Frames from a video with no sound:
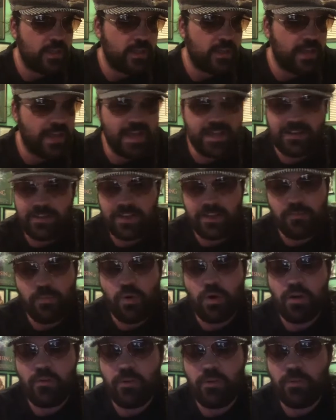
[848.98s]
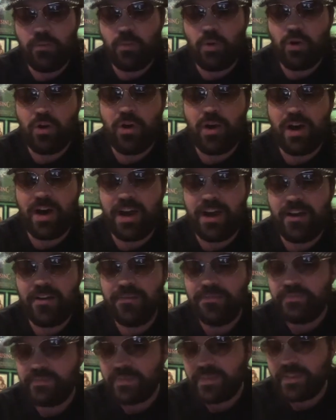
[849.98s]
And like with
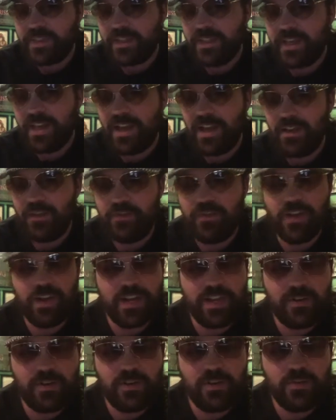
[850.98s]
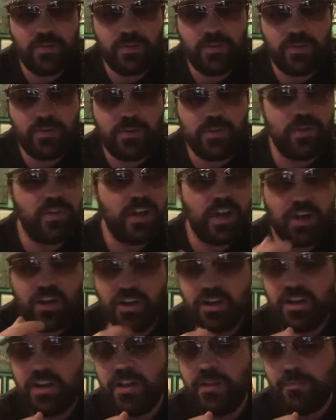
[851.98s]
Moroha, funny with her